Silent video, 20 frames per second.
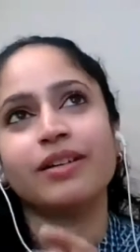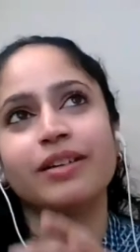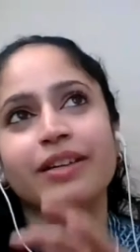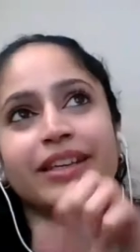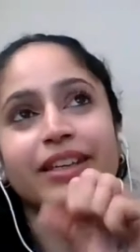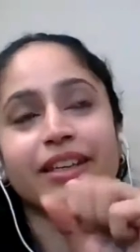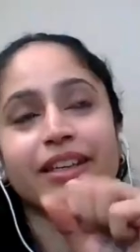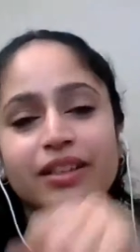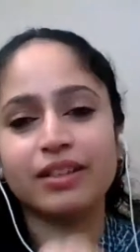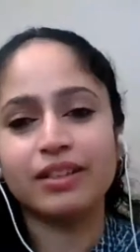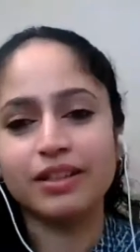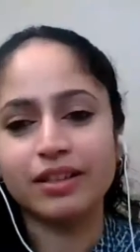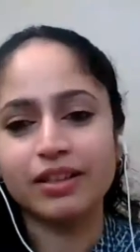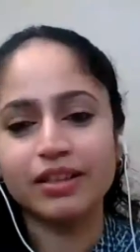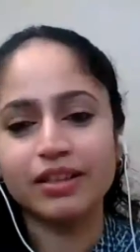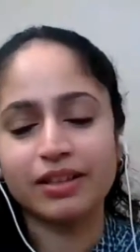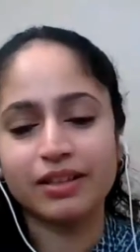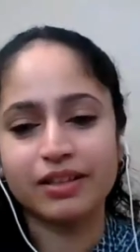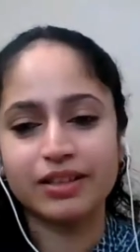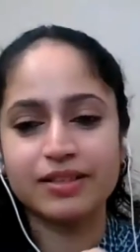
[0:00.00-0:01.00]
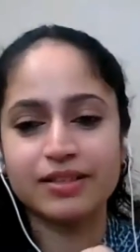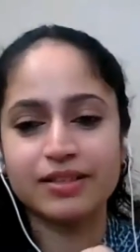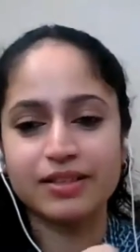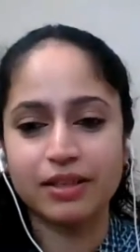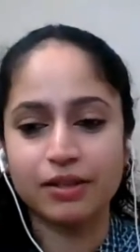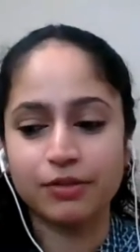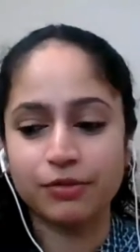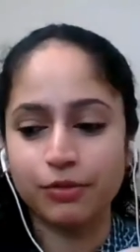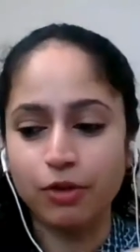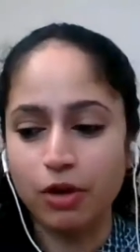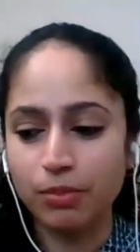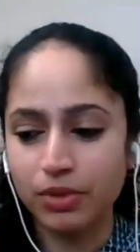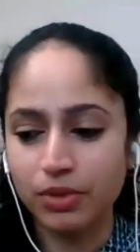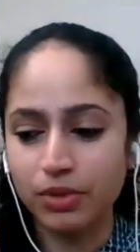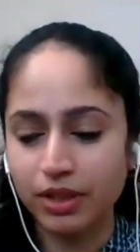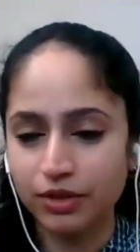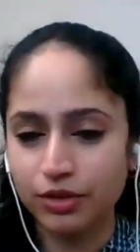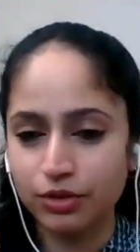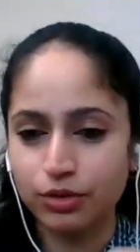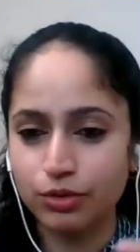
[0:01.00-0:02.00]
in India, kids are
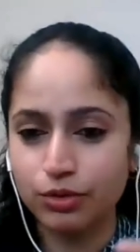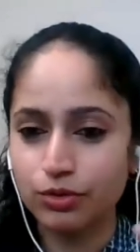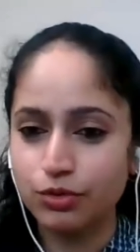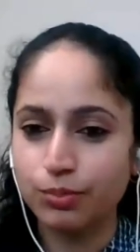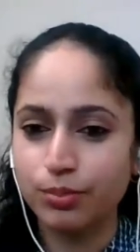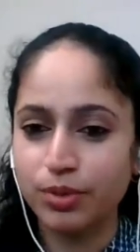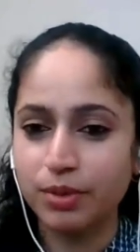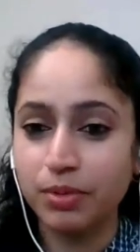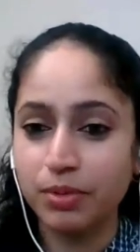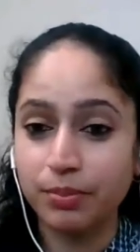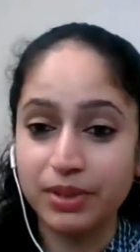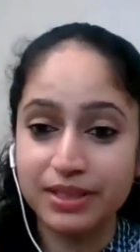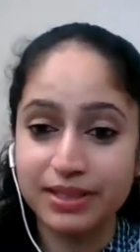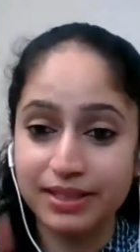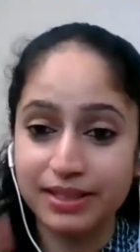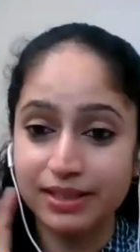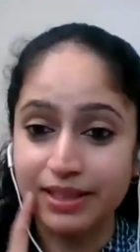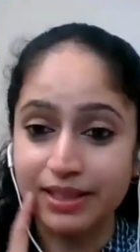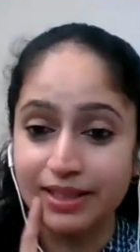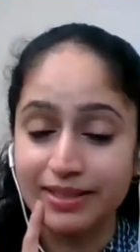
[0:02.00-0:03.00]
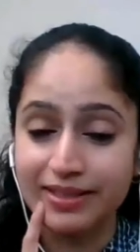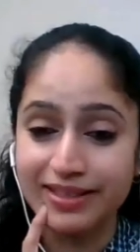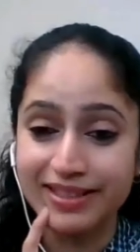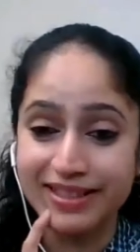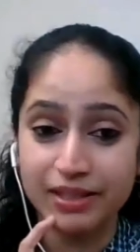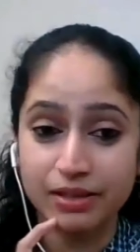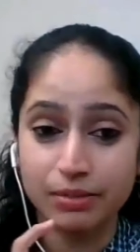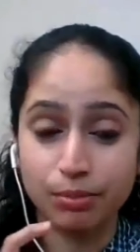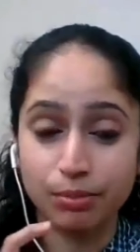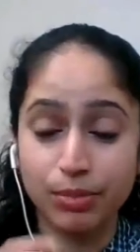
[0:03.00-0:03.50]
formally introduced to paper pencil tasks